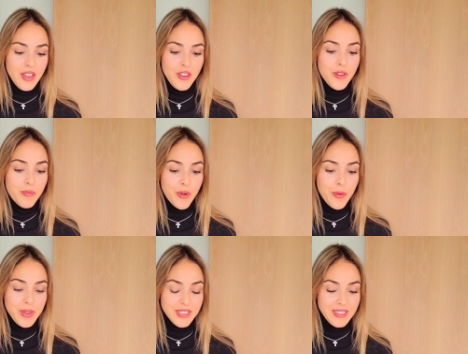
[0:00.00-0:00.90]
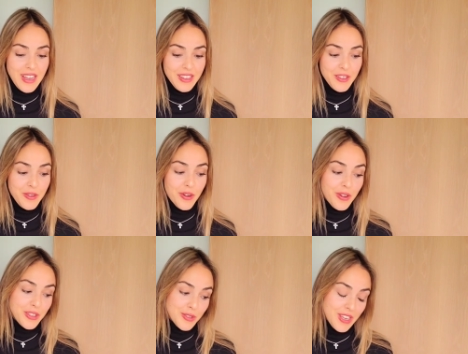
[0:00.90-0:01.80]
you promise that you're
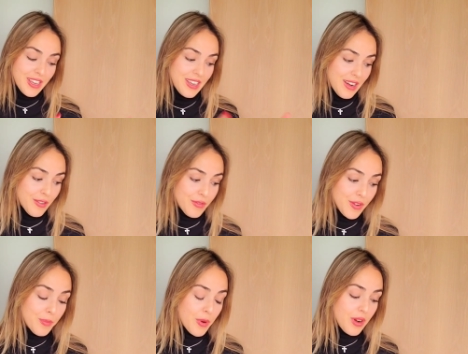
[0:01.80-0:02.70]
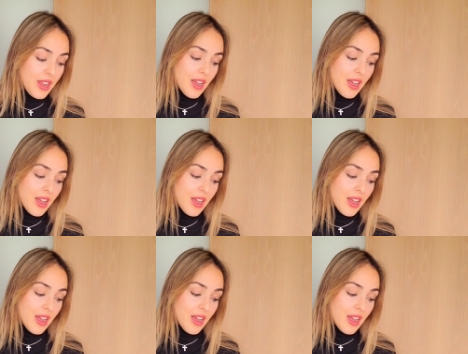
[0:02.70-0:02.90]
going to take care of your body